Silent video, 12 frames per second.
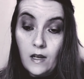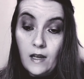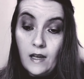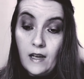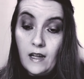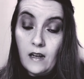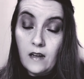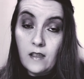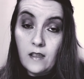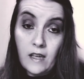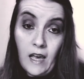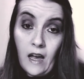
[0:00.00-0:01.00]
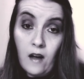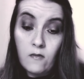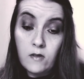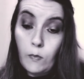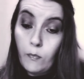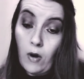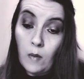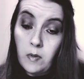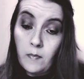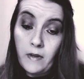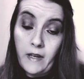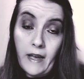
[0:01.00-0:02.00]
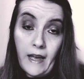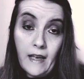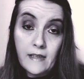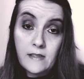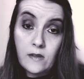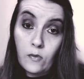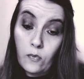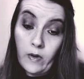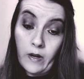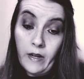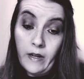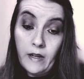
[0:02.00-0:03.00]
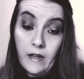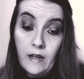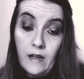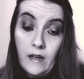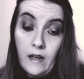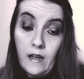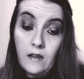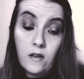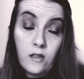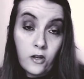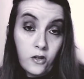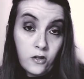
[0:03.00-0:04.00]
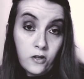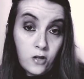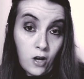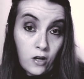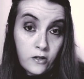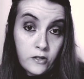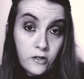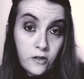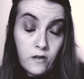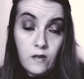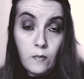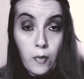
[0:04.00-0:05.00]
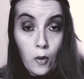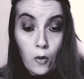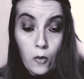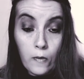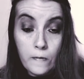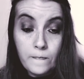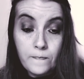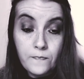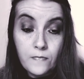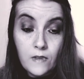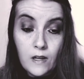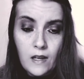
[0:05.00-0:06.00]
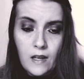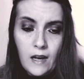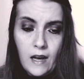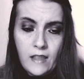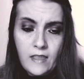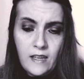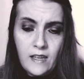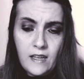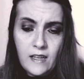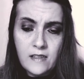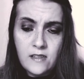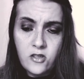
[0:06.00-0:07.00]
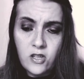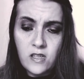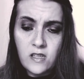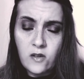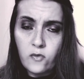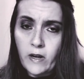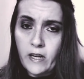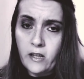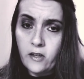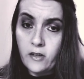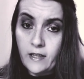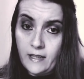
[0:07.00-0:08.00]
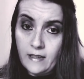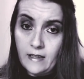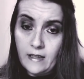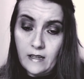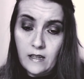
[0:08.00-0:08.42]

And the Count probably has the ring, and the good doctor the bowl. I think it's just a regular killing.